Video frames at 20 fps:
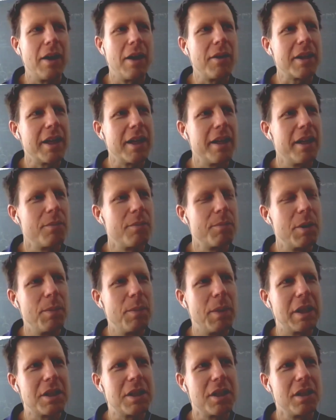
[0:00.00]
i can't help but
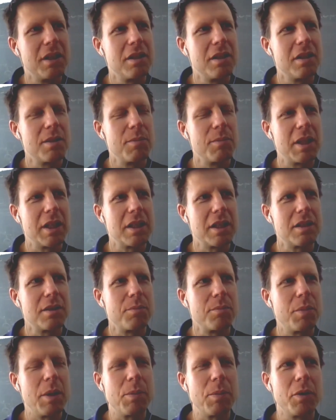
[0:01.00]
mention some things
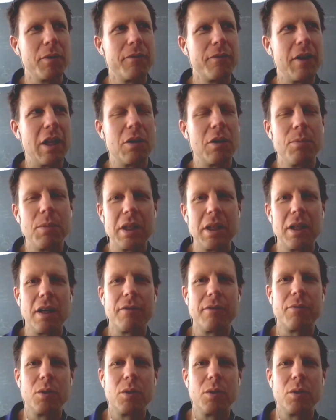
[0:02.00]
people who follow me enough